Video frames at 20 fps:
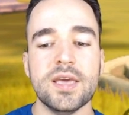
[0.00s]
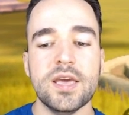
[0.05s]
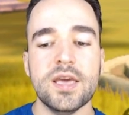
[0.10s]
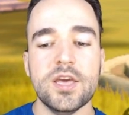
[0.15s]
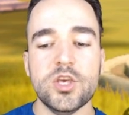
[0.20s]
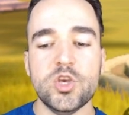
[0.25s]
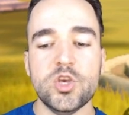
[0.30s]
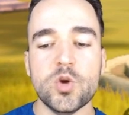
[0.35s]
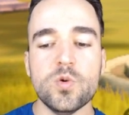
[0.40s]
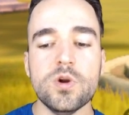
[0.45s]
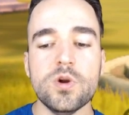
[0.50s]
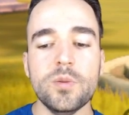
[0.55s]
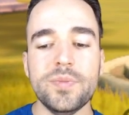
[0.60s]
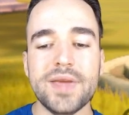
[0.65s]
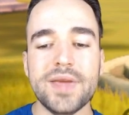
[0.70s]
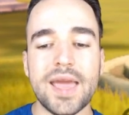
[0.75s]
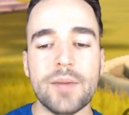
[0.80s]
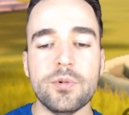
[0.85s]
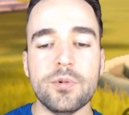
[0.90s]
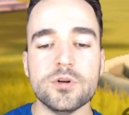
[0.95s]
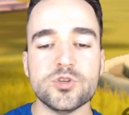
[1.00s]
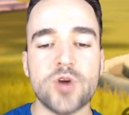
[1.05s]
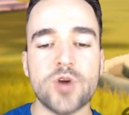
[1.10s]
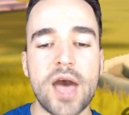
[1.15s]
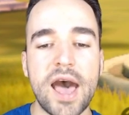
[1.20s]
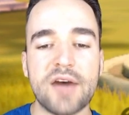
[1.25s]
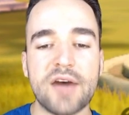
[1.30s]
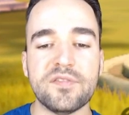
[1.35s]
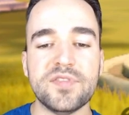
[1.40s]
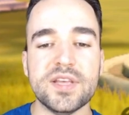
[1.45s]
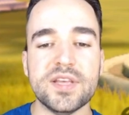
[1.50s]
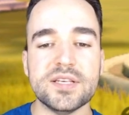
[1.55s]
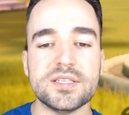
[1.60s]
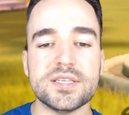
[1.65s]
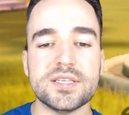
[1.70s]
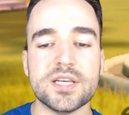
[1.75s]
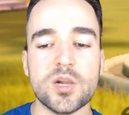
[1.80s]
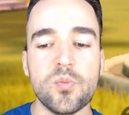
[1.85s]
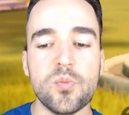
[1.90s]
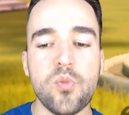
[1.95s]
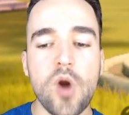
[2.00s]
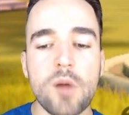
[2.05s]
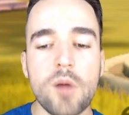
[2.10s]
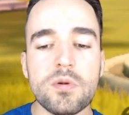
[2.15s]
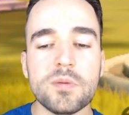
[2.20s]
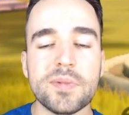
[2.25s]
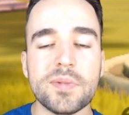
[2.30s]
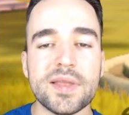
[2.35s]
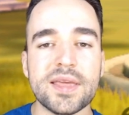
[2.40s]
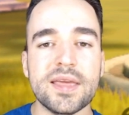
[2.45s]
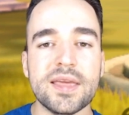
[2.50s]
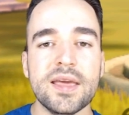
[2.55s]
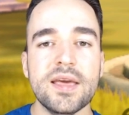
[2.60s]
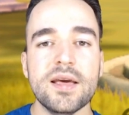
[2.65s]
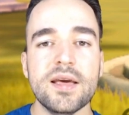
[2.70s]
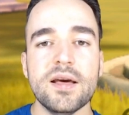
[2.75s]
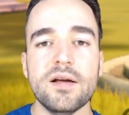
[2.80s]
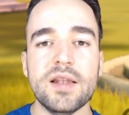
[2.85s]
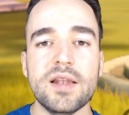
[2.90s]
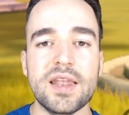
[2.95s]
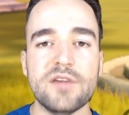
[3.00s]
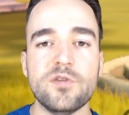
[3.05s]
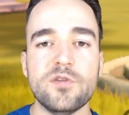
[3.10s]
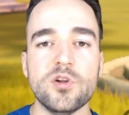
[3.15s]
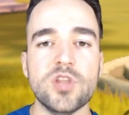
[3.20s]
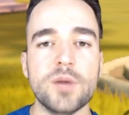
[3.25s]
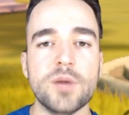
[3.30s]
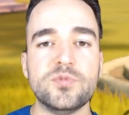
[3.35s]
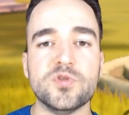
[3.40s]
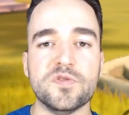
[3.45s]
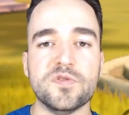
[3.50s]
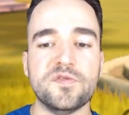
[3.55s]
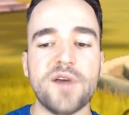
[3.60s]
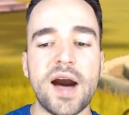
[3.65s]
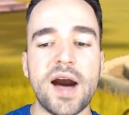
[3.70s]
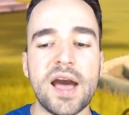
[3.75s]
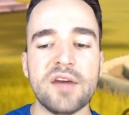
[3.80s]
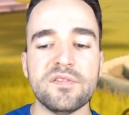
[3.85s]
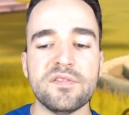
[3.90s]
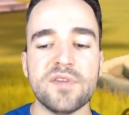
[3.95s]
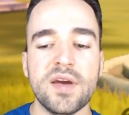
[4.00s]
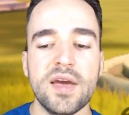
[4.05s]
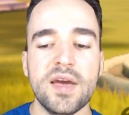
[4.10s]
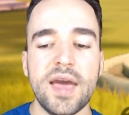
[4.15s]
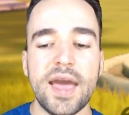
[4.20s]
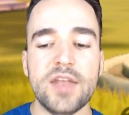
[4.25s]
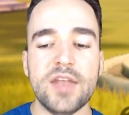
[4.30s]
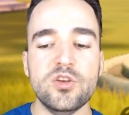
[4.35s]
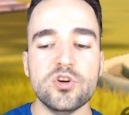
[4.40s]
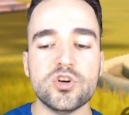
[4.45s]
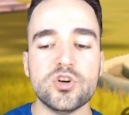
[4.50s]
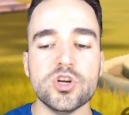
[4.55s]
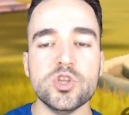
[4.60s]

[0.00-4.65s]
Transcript: you will be able to have this skill probably leveled up to 5, and you could